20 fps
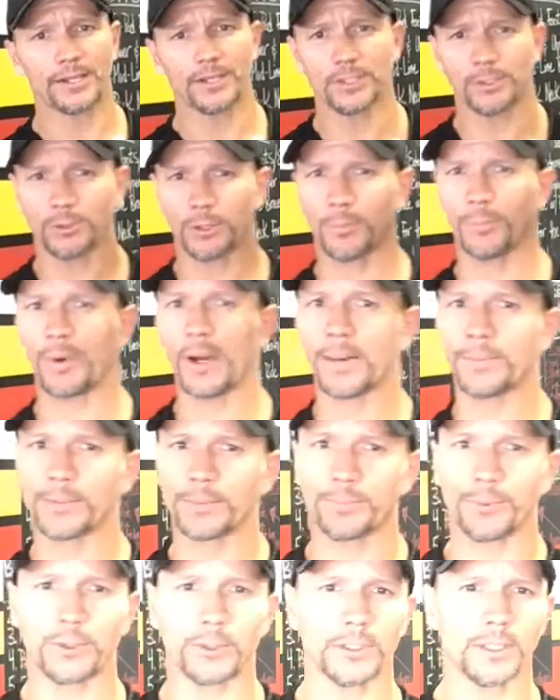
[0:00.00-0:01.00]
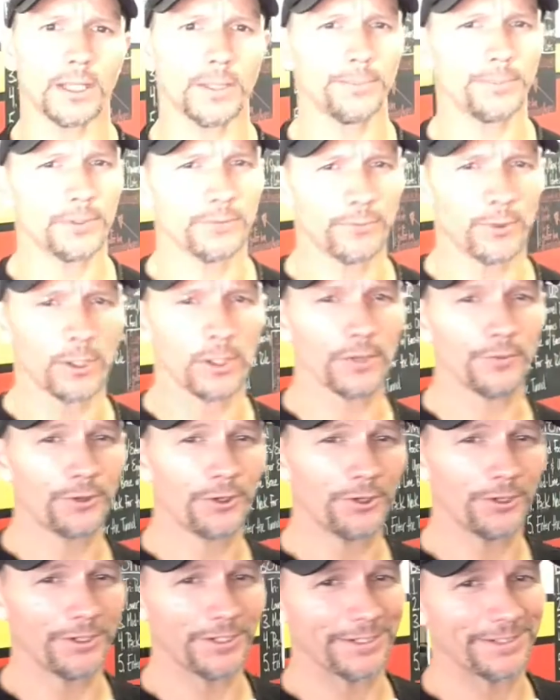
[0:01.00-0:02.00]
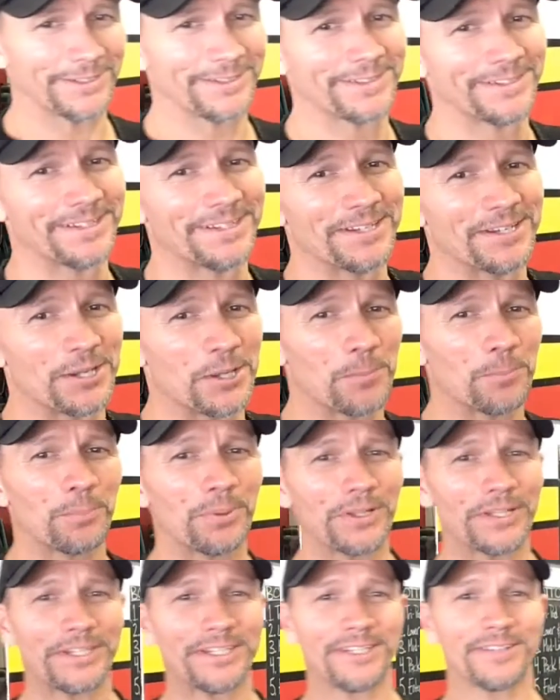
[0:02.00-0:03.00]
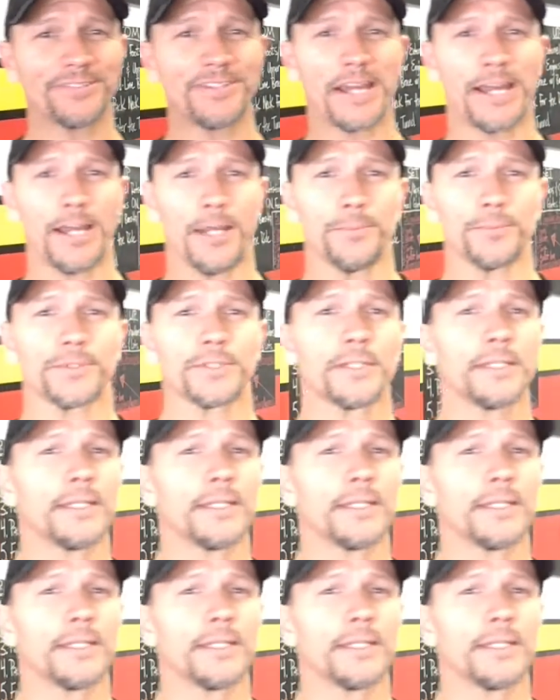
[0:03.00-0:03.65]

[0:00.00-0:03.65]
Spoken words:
to do a proper pull-up. You've all heard it plenty of times.